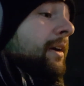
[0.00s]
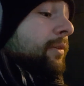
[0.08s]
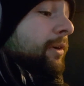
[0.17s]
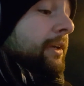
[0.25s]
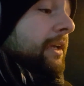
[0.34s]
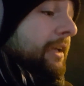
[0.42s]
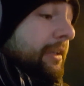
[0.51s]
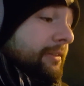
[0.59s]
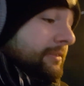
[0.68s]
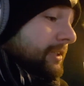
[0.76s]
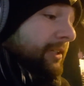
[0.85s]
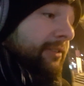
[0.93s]
working
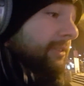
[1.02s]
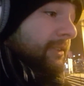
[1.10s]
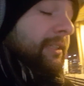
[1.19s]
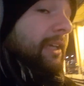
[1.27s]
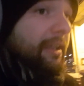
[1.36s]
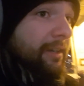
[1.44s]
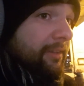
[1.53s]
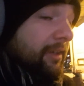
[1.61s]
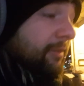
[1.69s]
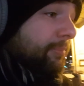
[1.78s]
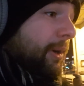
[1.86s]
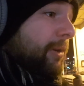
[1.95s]
in another
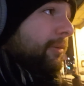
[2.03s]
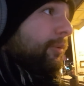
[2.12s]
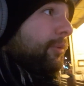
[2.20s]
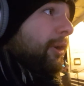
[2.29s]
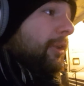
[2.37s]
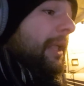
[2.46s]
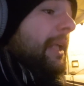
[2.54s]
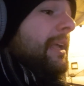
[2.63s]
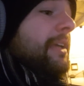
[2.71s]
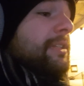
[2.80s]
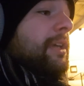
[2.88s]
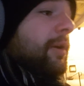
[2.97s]
part of the world,
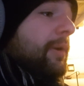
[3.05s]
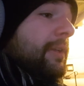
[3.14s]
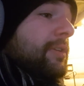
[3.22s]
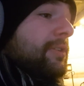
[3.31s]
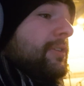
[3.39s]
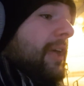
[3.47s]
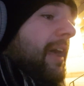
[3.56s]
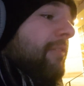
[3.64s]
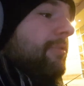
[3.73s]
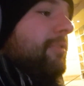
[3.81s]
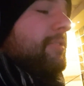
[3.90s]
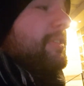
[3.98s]
is going to
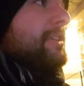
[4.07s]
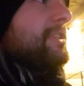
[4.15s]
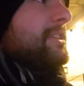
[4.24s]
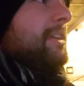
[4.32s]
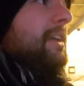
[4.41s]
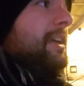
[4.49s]
have this